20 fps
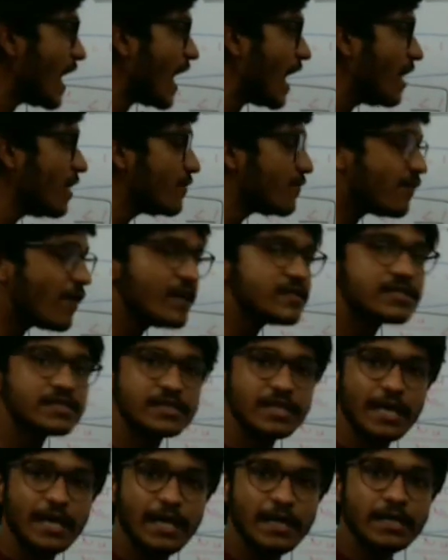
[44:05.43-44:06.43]
the alpha
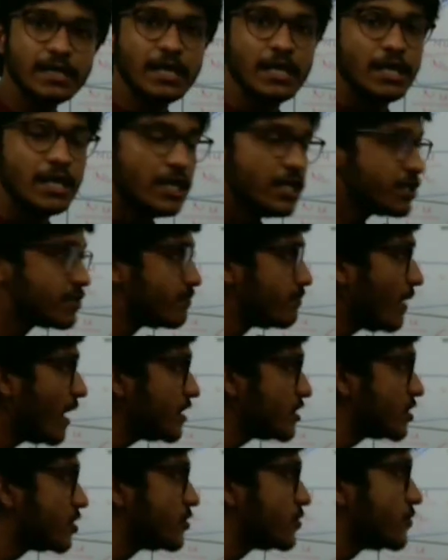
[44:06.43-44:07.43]
state
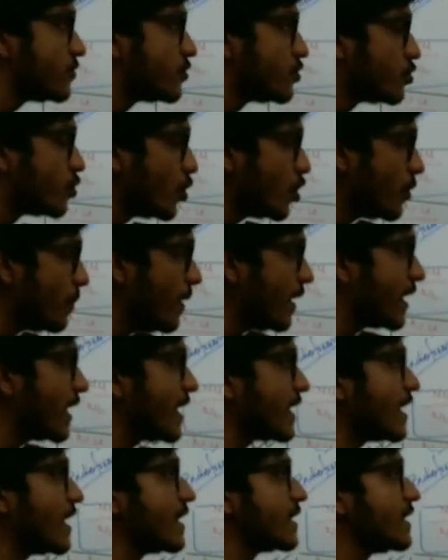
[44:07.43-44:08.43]
should be
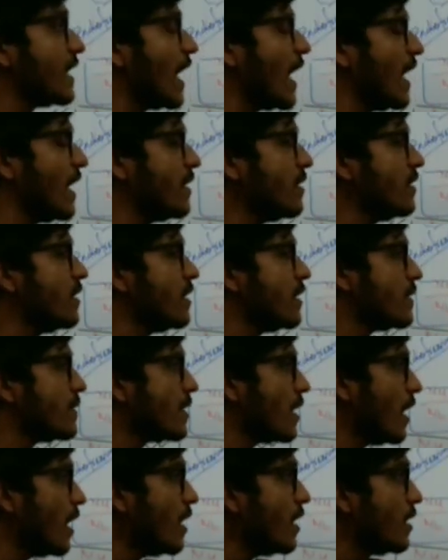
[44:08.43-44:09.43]
greater than
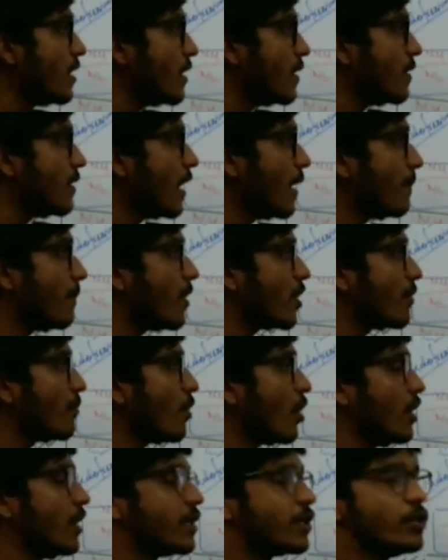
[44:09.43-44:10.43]
the number
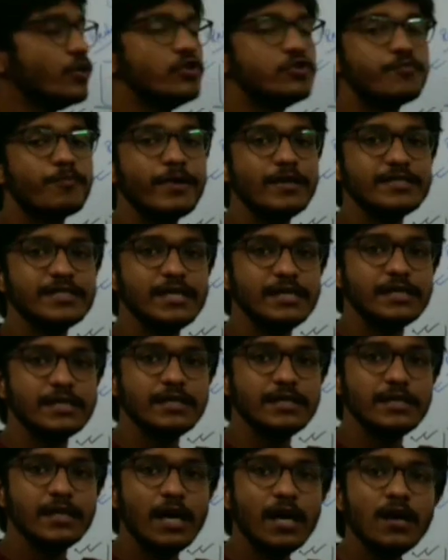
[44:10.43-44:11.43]
of molecules present
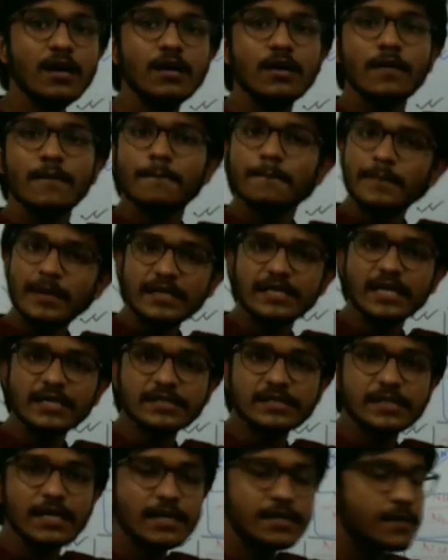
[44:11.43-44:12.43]
in the beta
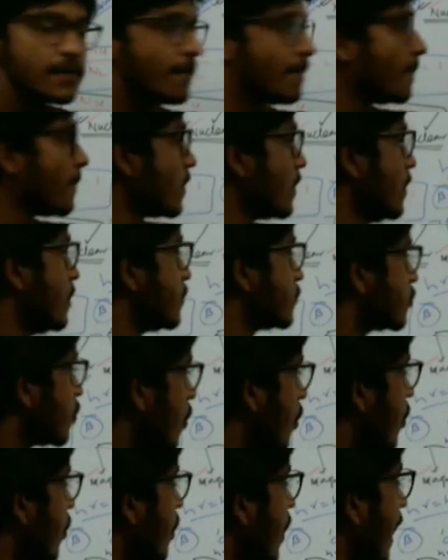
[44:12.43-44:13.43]
state.
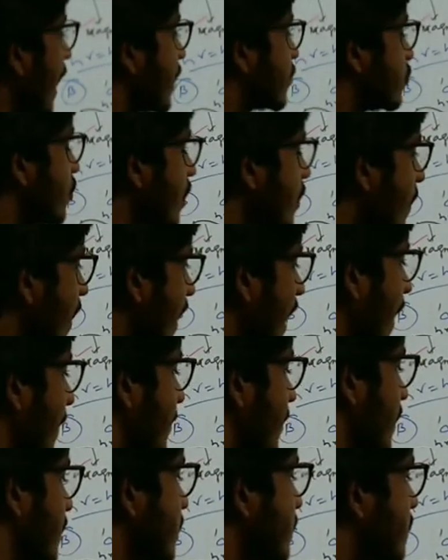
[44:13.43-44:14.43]
So actually what
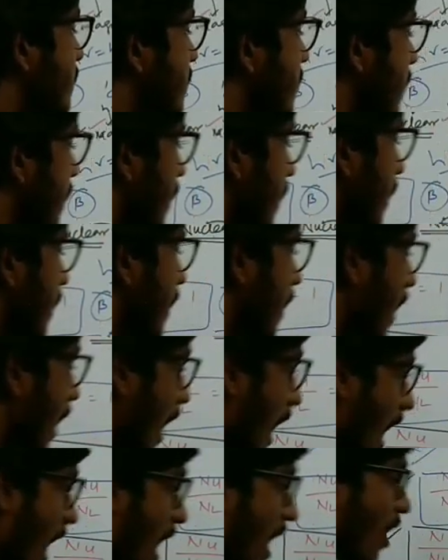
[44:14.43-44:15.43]
happens now,
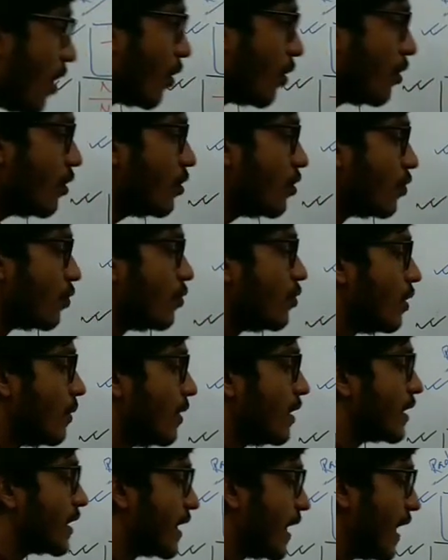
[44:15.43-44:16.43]
how we will